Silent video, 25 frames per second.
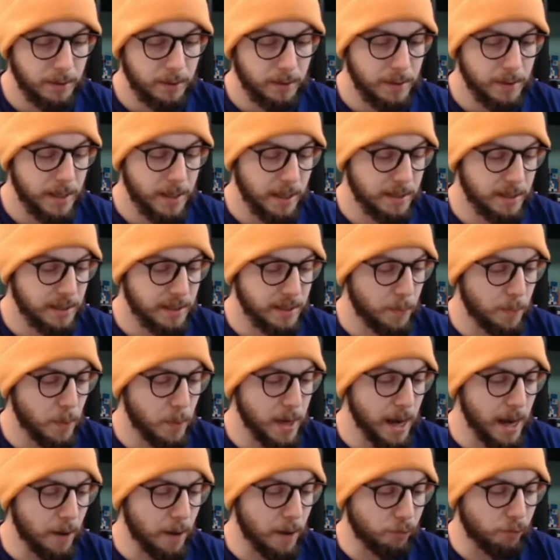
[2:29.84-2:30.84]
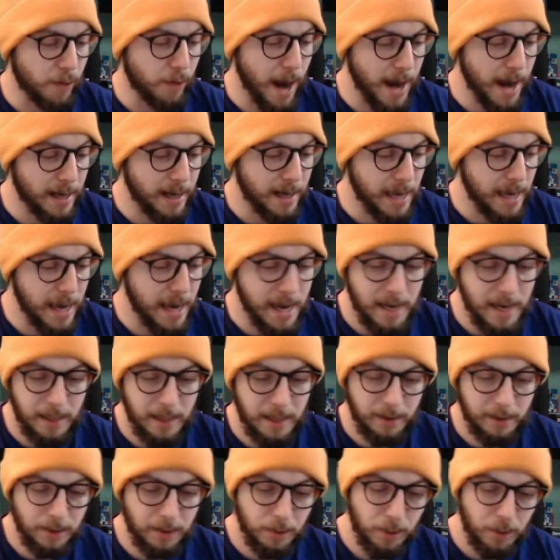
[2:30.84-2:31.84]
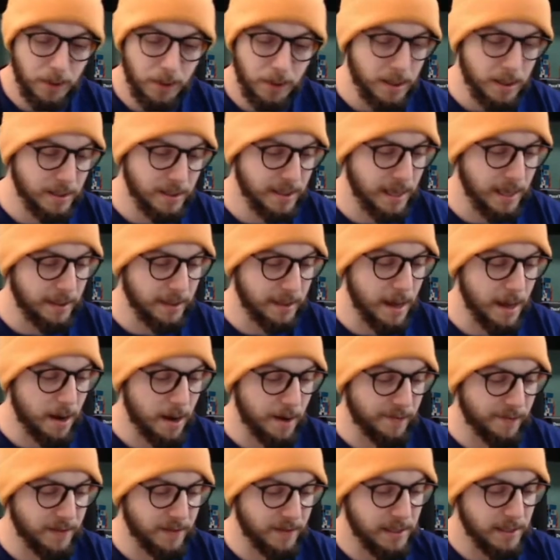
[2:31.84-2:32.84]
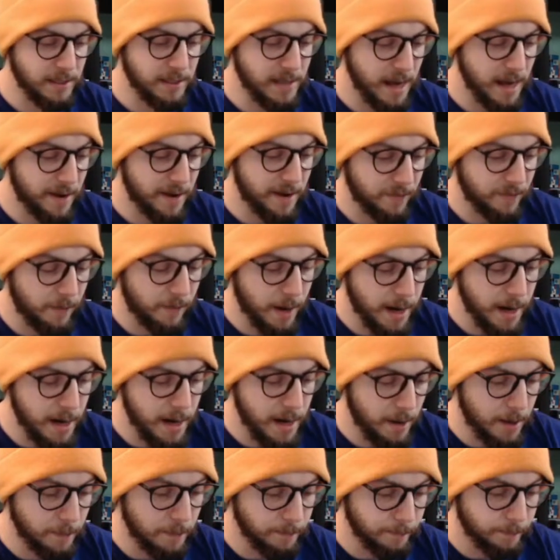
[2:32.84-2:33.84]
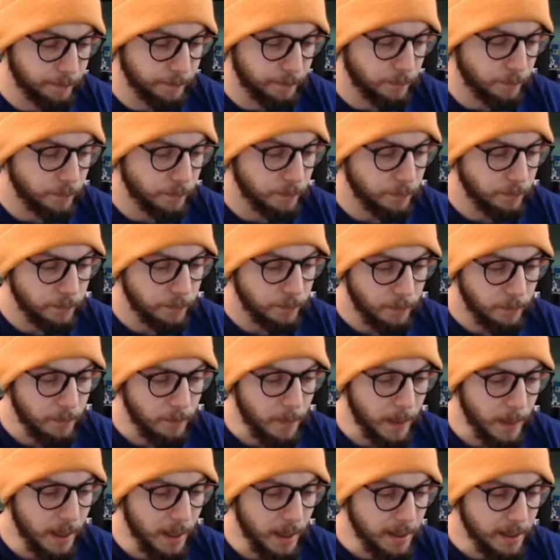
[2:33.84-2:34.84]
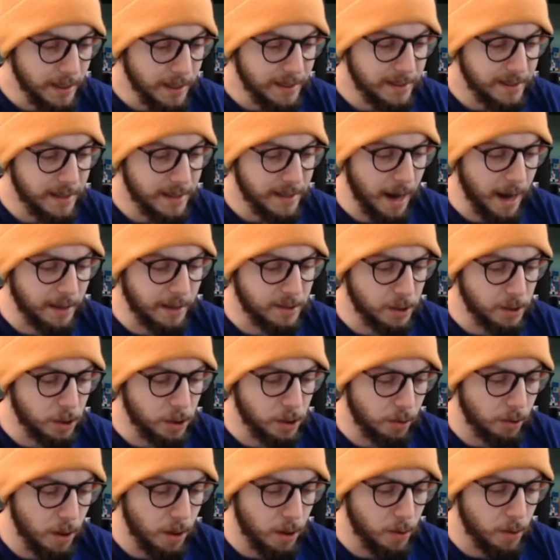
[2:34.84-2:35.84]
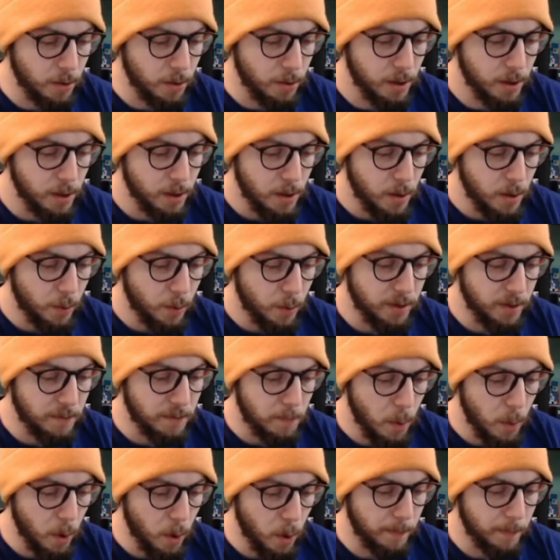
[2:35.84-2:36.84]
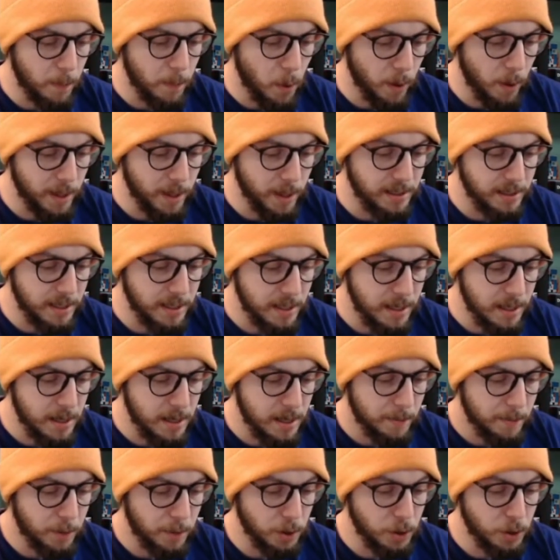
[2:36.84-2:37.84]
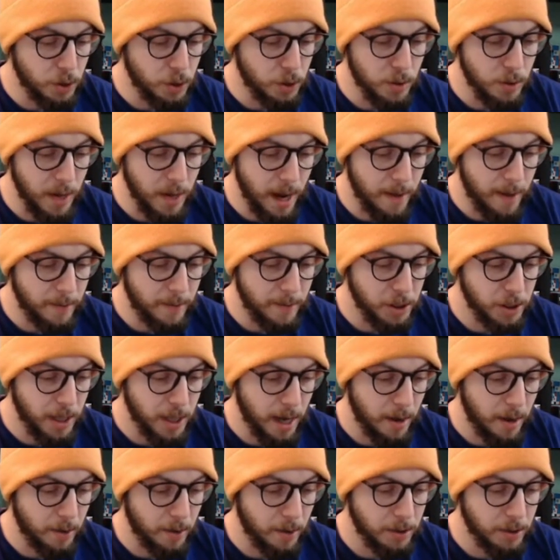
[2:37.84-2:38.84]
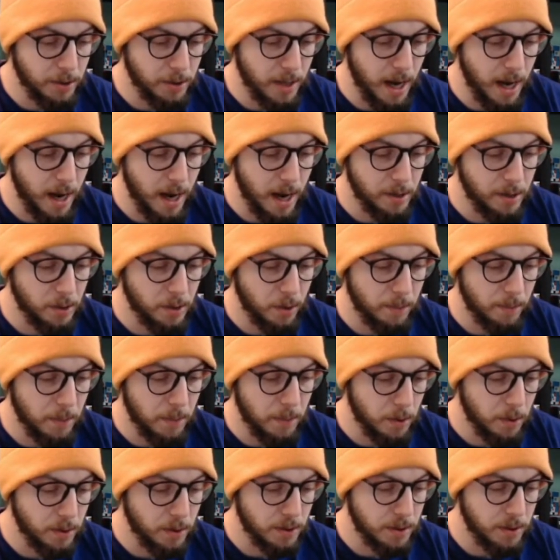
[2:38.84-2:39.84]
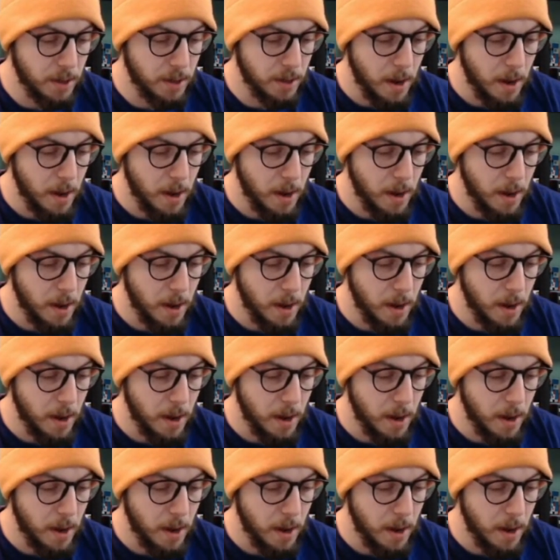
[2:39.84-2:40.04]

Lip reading: Next up, we got Raticate. We're going to set that off to the side for right now. Toxicroak with more poison, put 2 damage counters on your opponent's